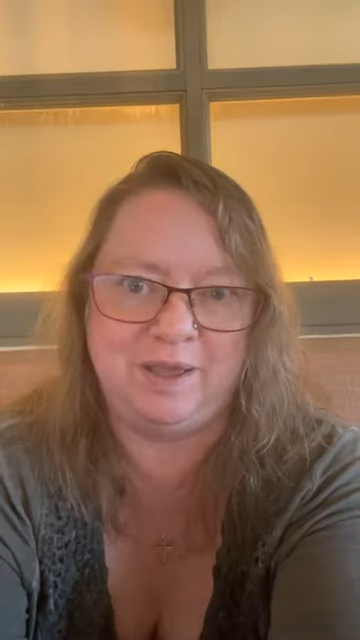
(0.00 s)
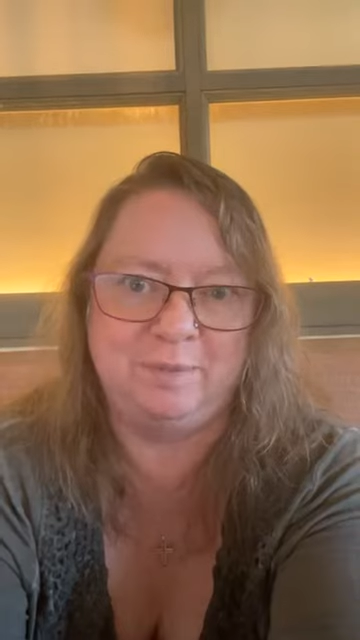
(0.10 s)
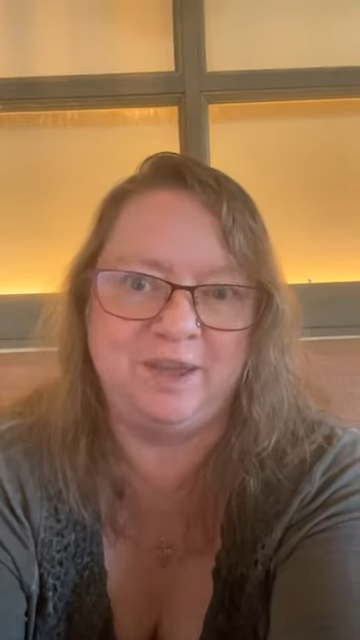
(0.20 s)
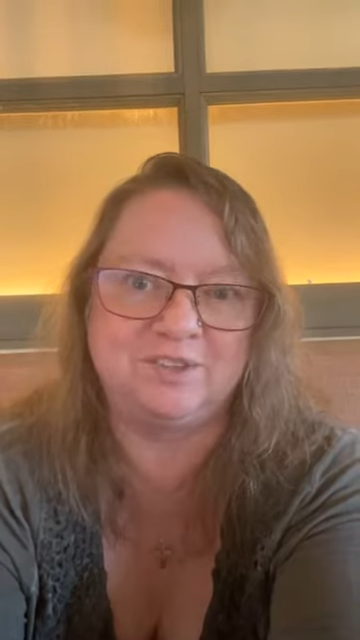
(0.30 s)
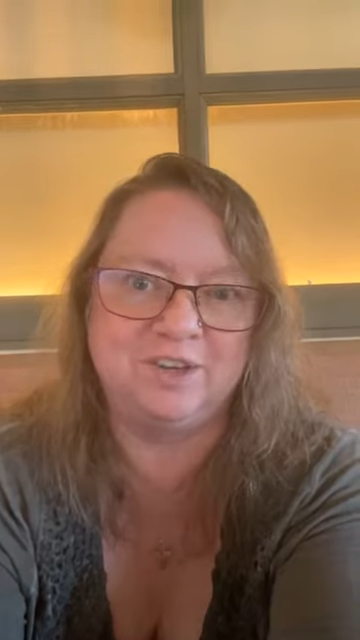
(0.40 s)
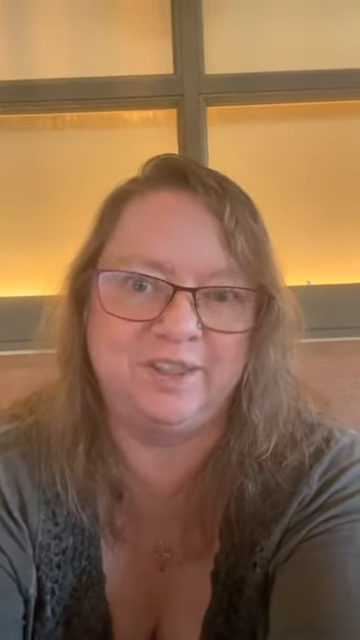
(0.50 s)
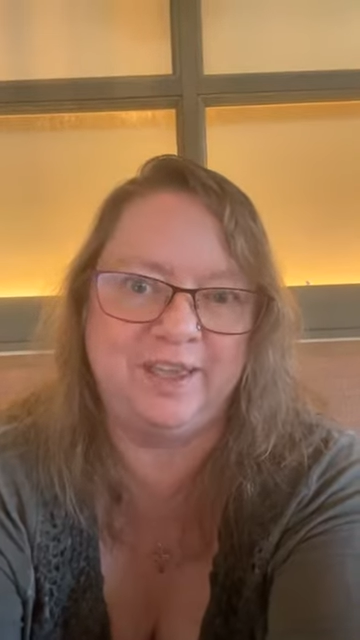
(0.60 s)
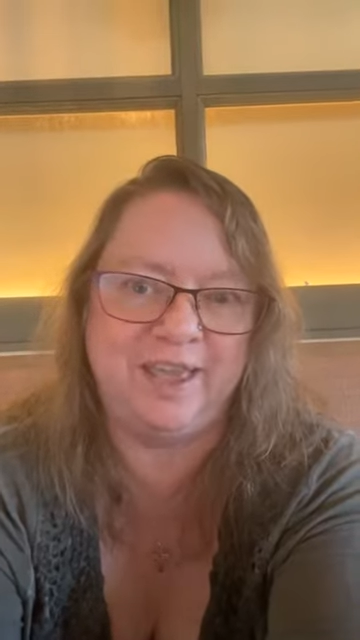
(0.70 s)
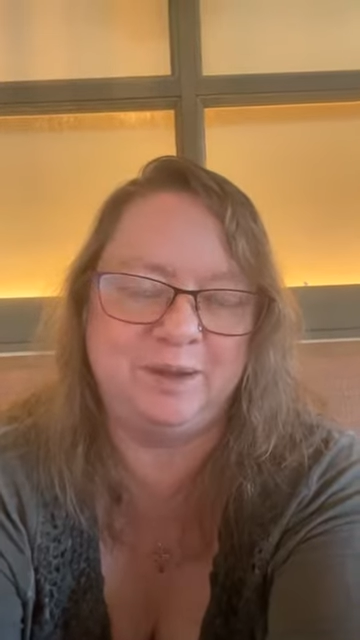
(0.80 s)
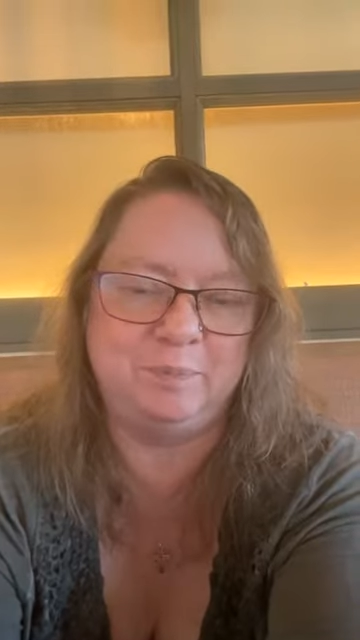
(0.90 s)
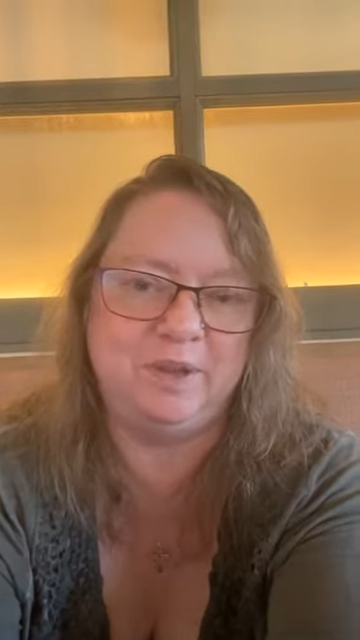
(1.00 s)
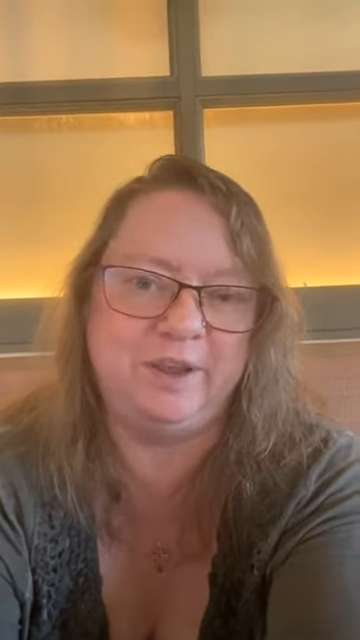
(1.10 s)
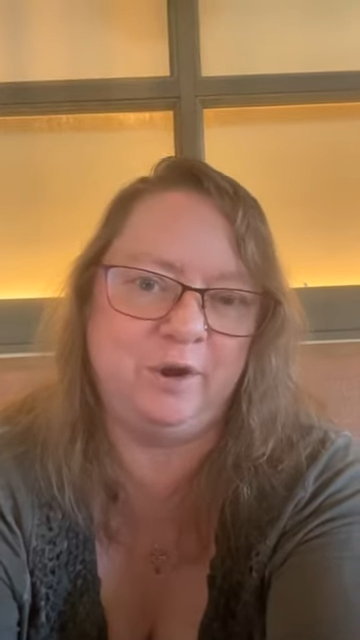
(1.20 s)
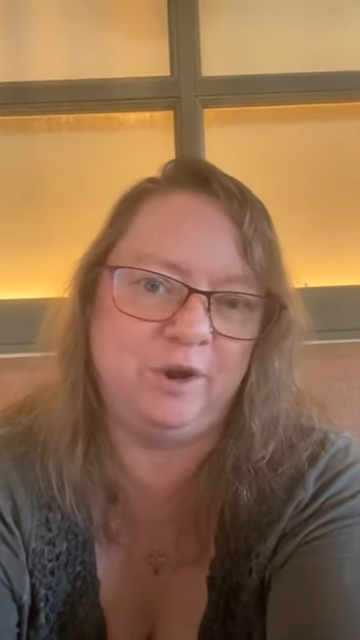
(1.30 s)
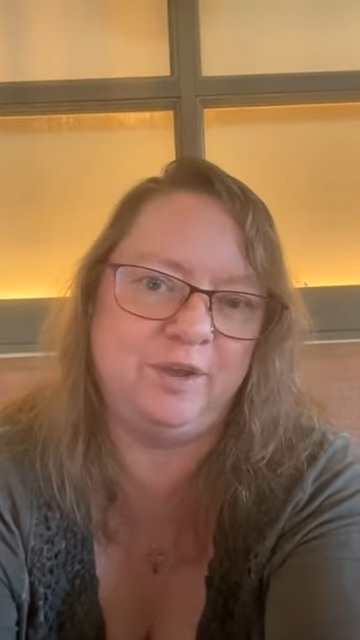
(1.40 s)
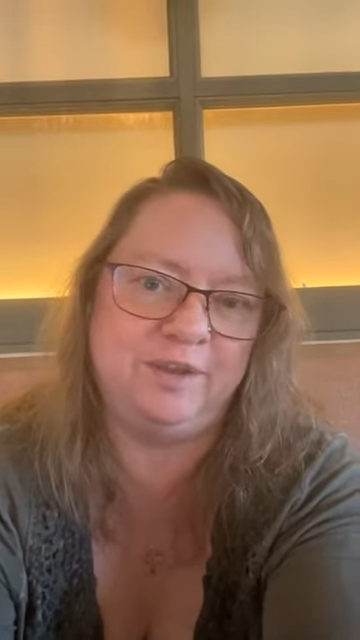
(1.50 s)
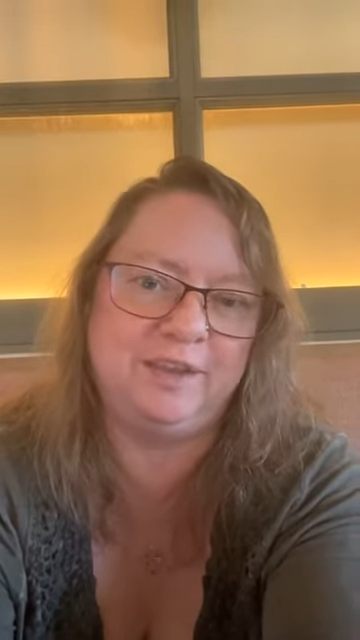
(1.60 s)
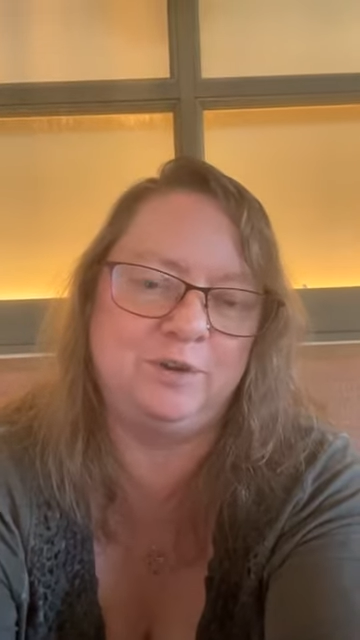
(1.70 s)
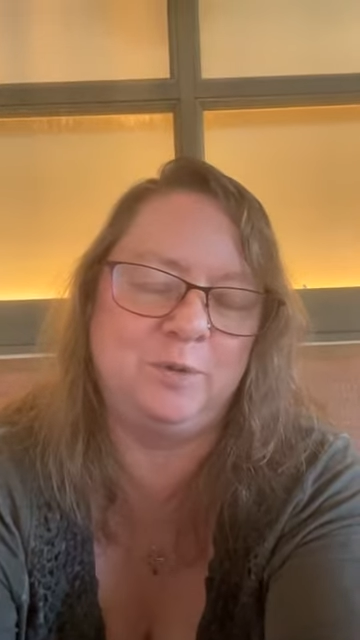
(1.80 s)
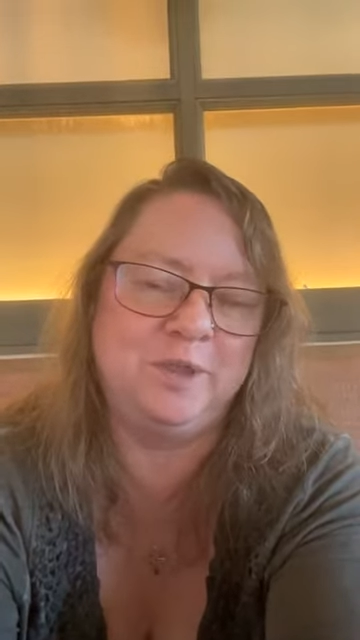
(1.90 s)
I'm actually at Panera
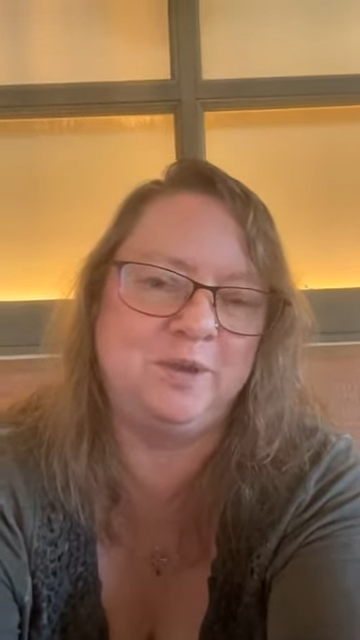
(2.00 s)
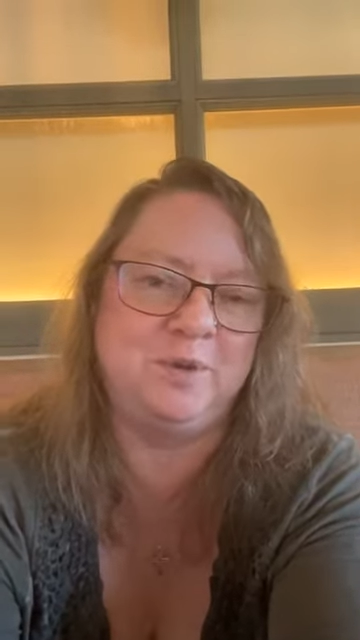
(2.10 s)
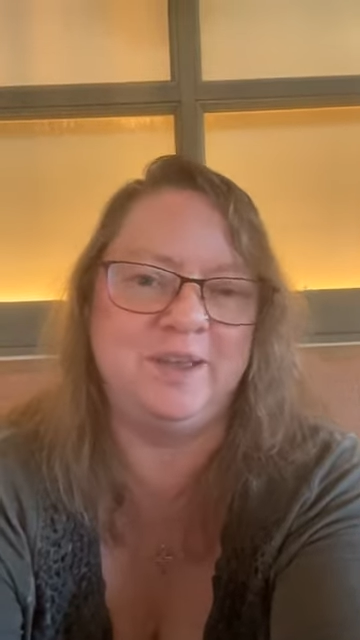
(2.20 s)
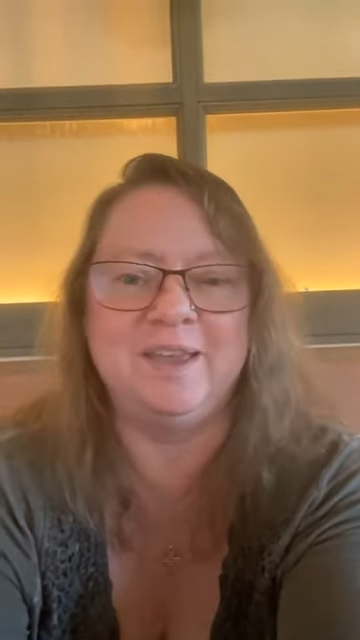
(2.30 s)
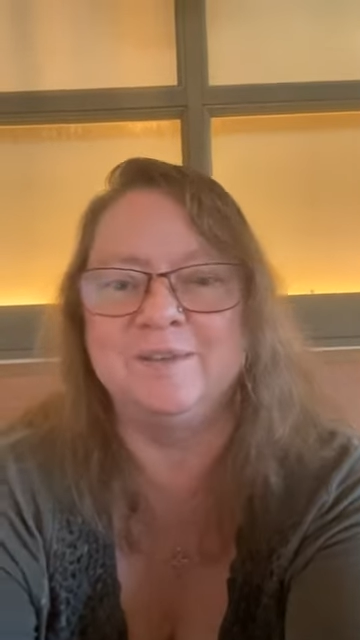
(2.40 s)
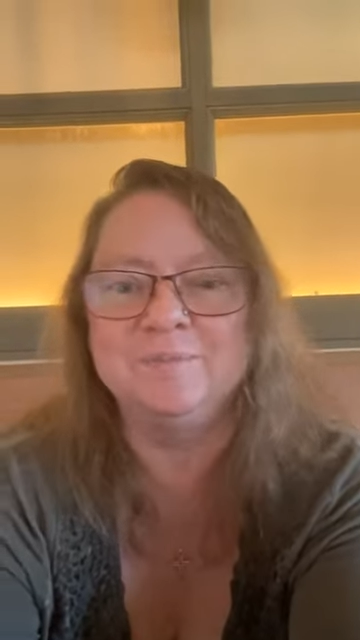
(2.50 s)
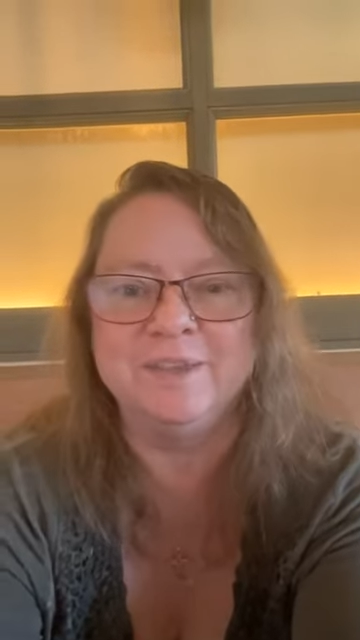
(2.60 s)
in Queen Creek